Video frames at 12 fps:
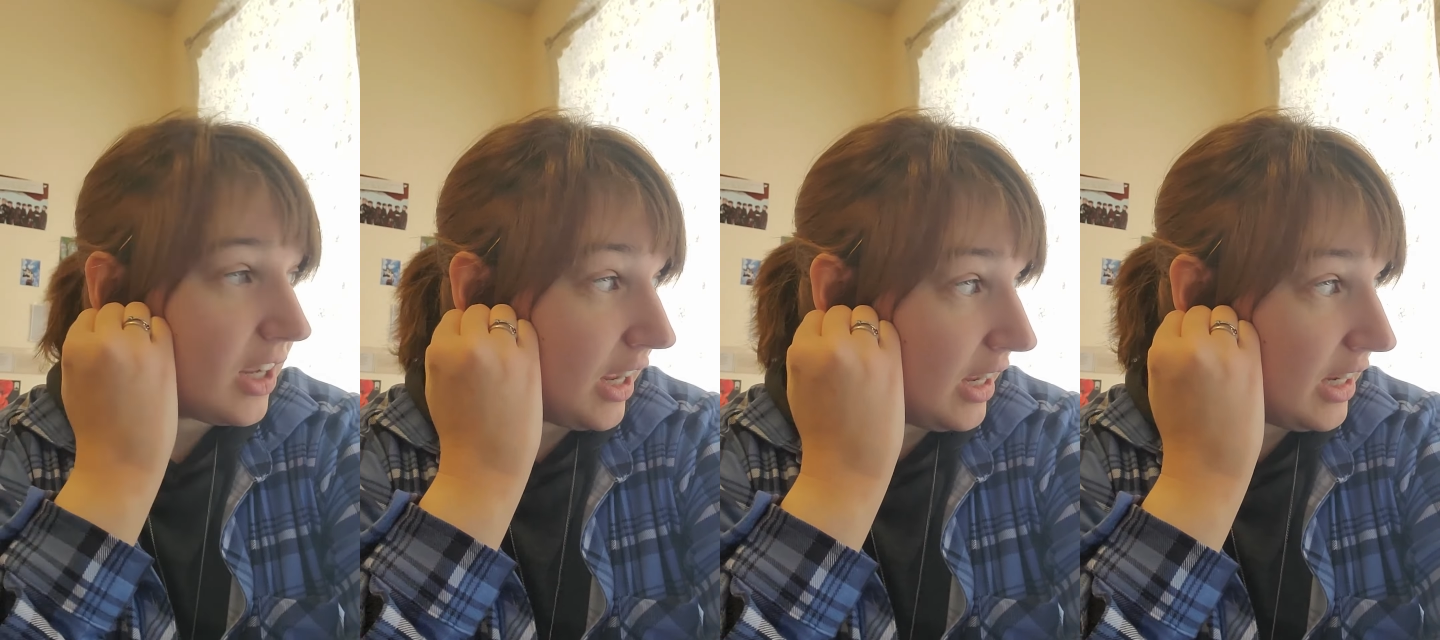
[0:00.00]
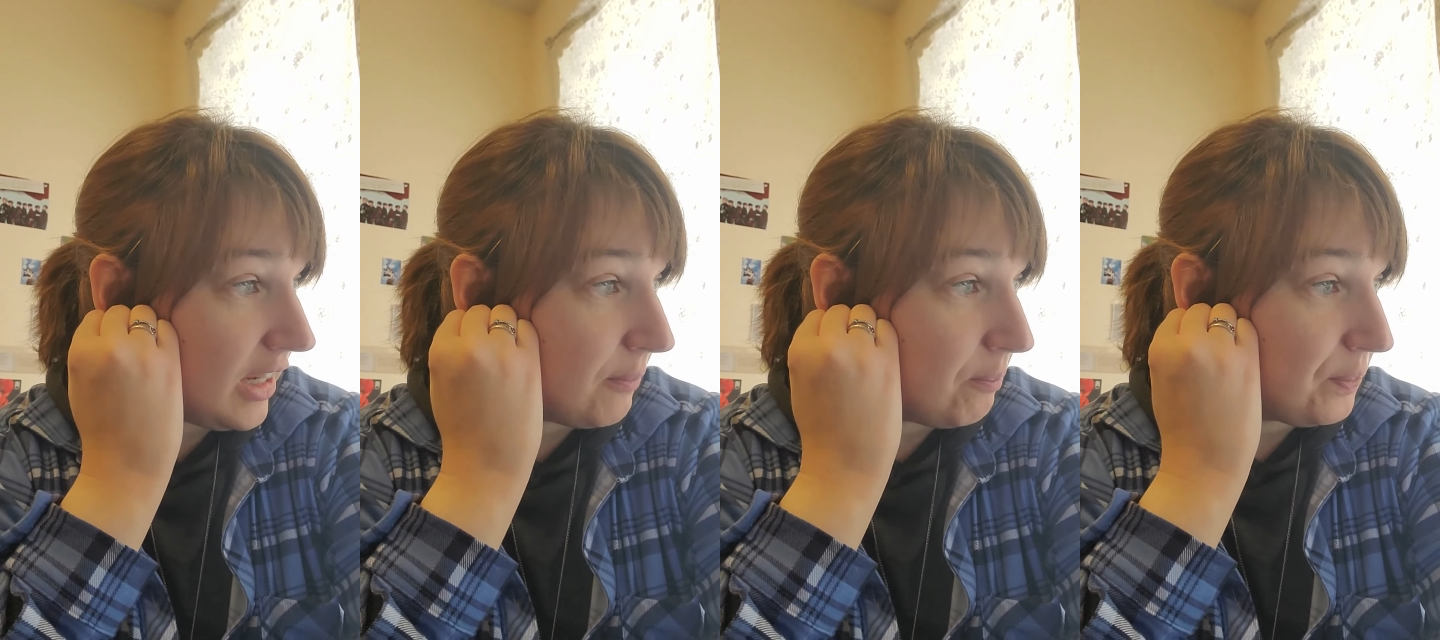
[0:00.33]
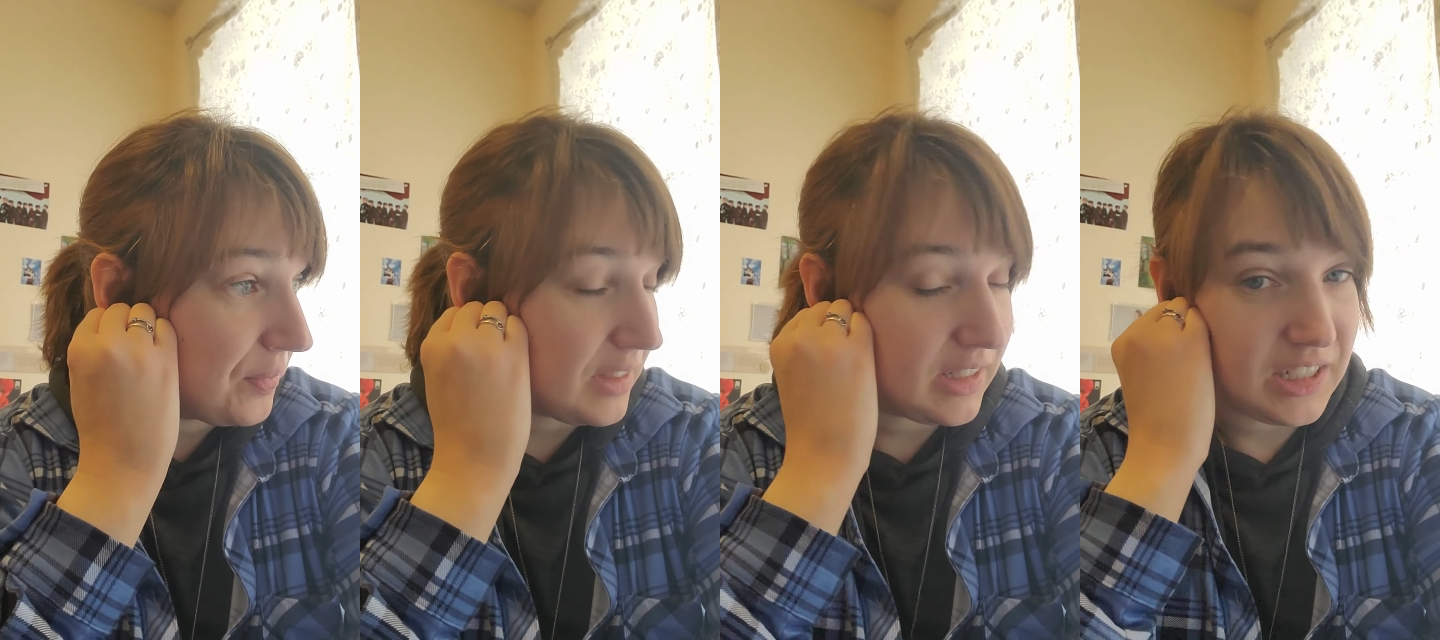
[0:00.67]
and
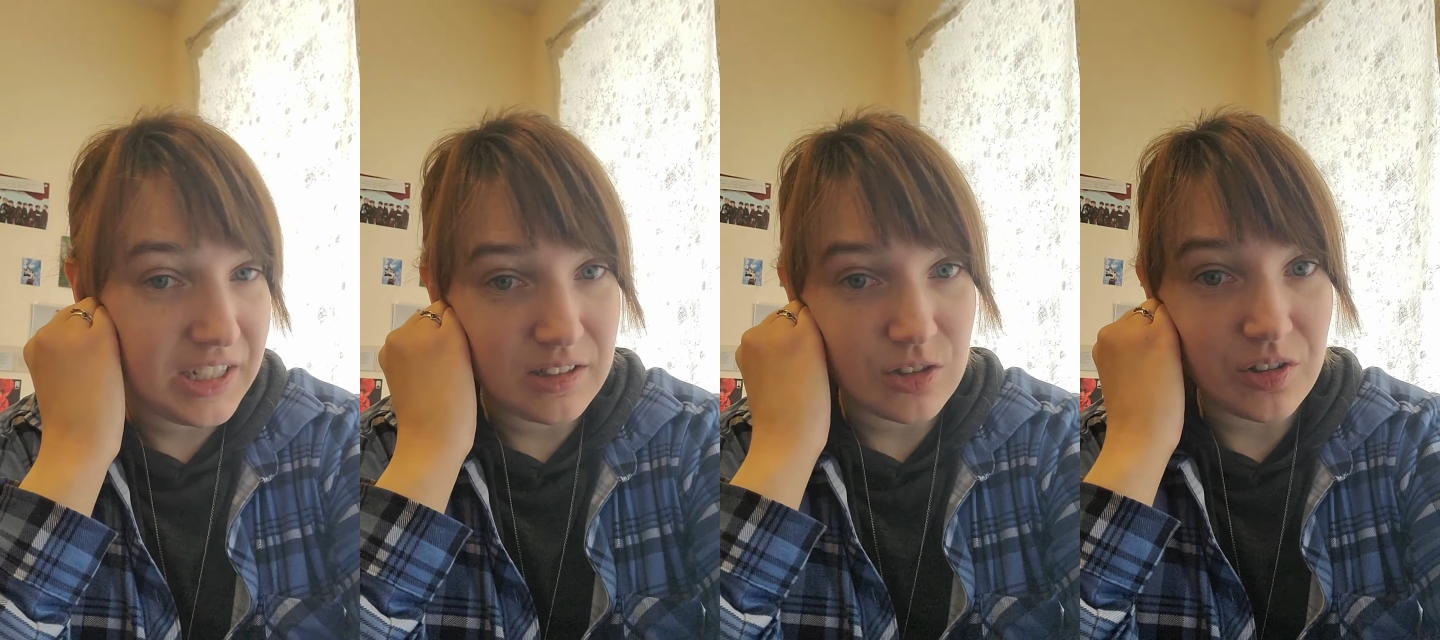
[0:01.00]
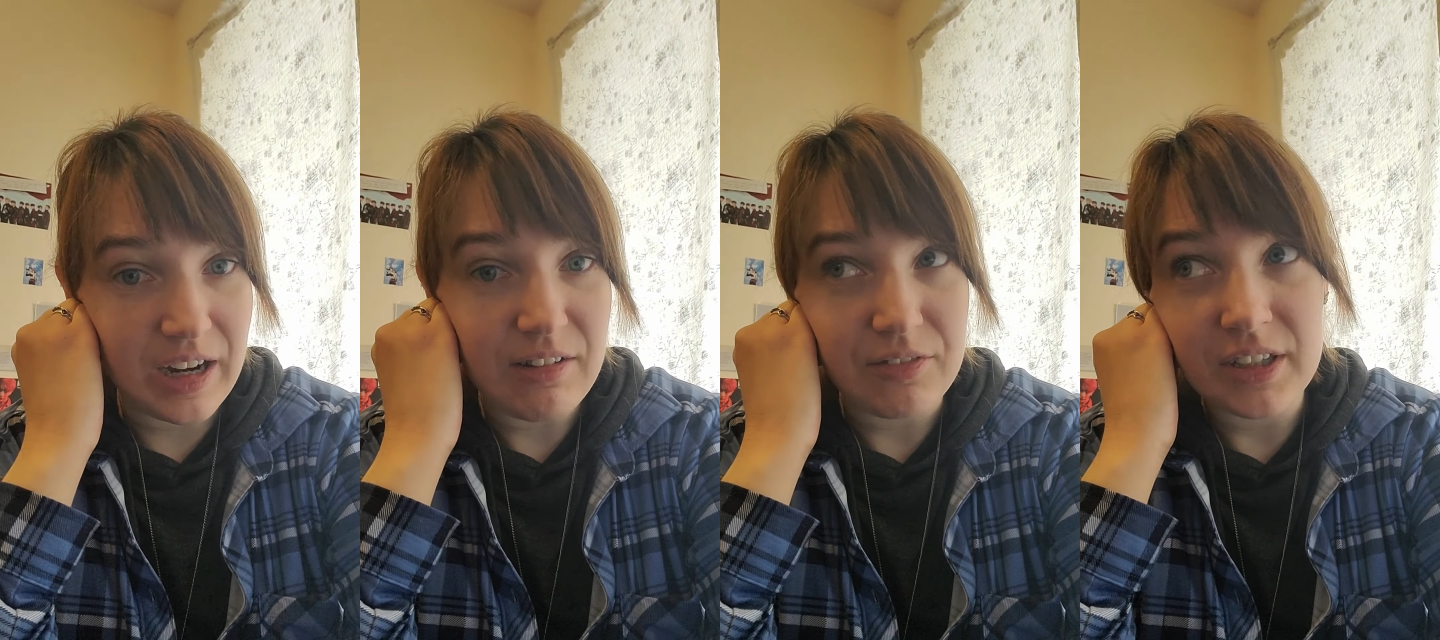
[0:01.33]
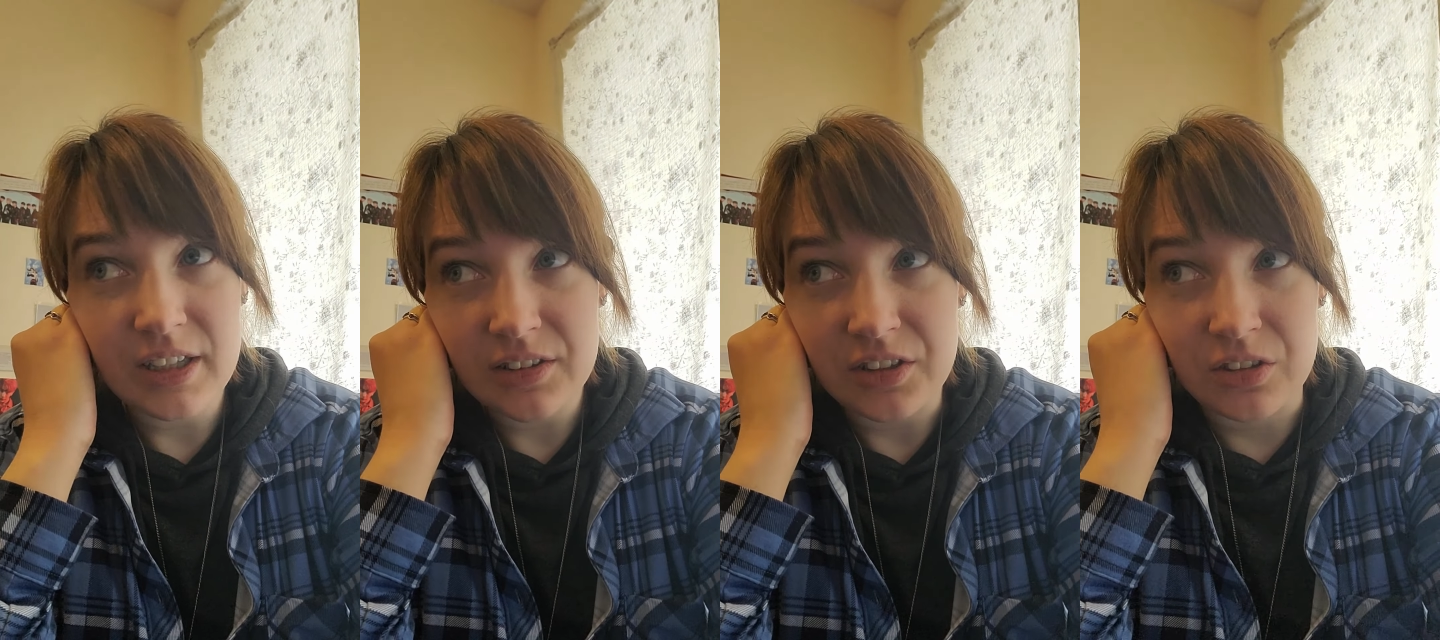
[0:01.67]
I can hear
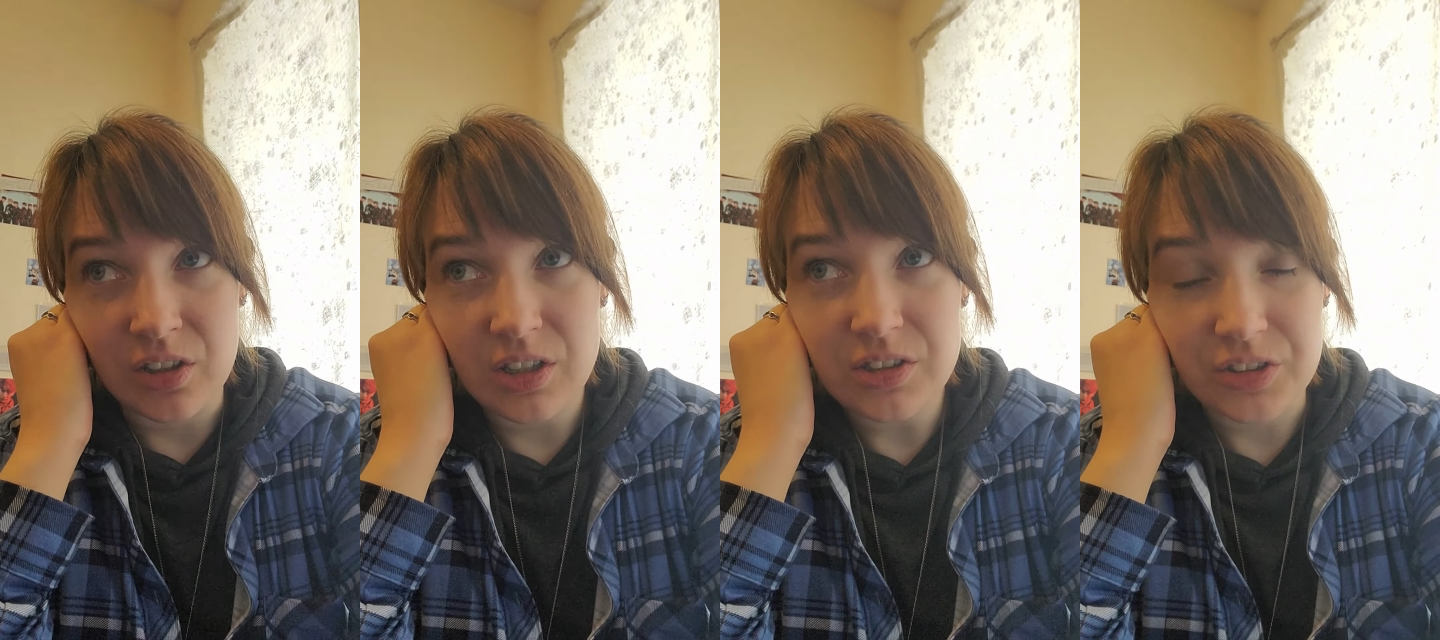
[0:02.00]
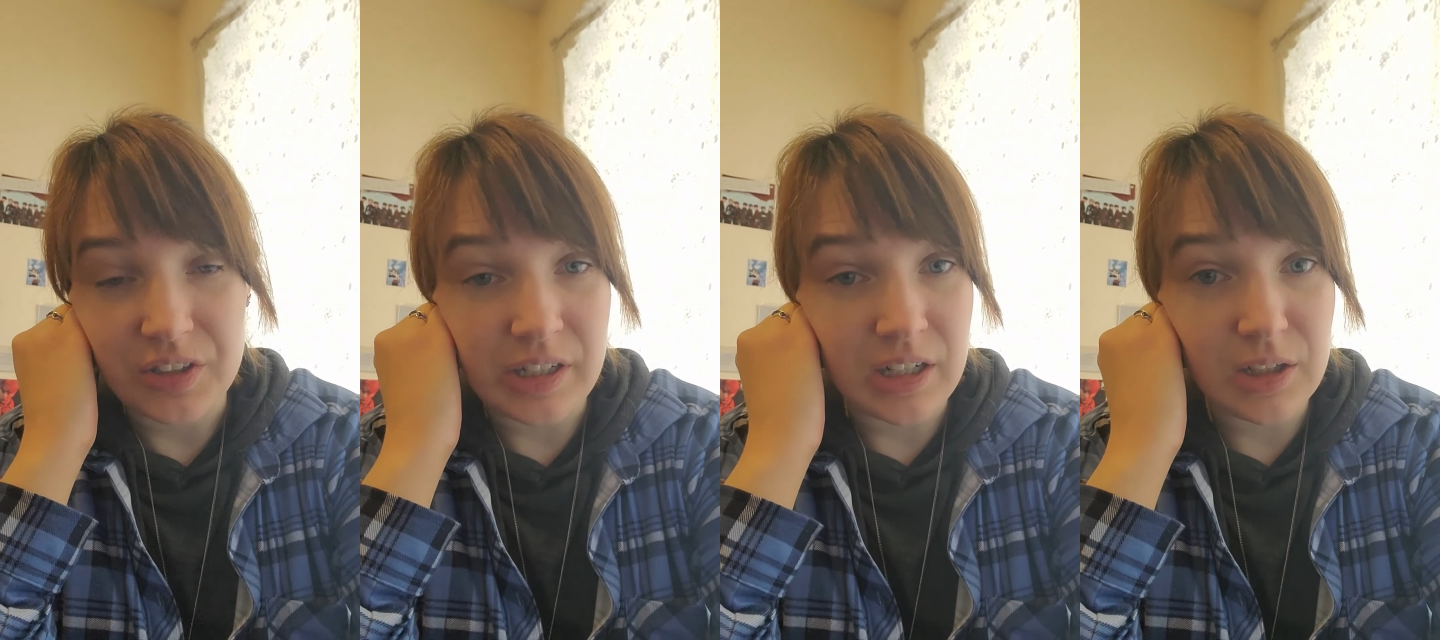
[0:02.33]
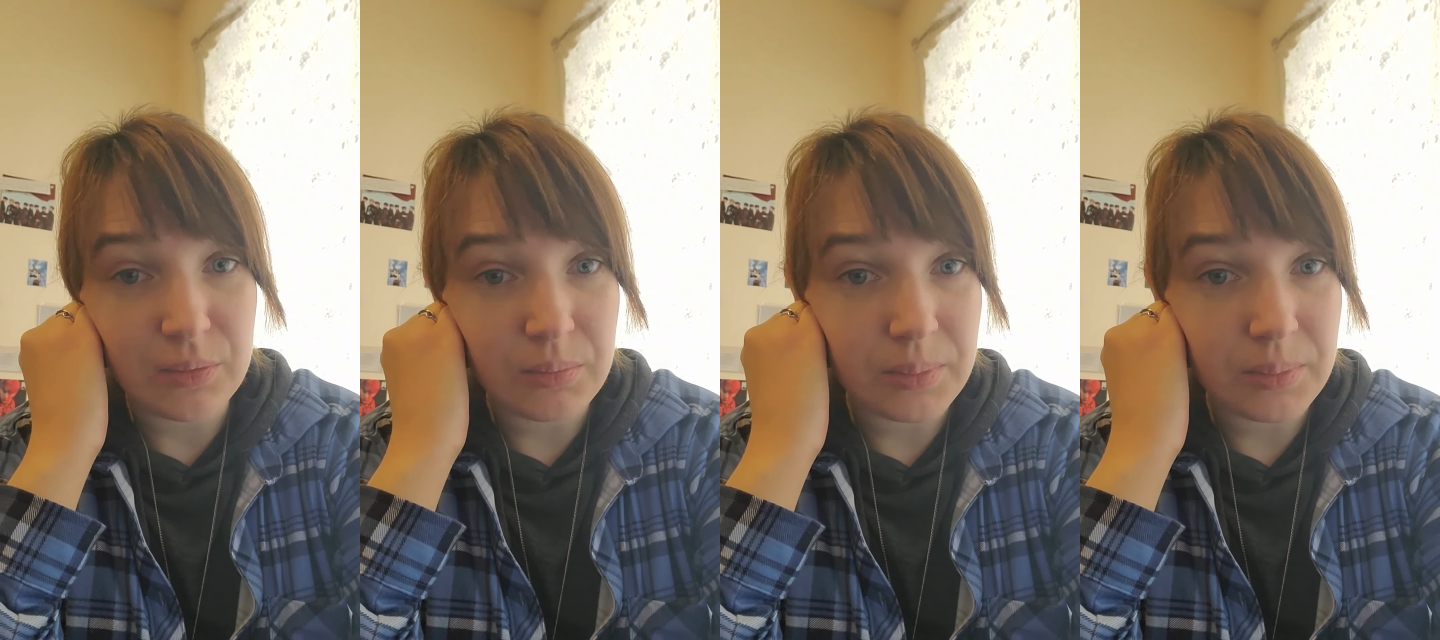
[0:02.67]
traffic and the dogs are here,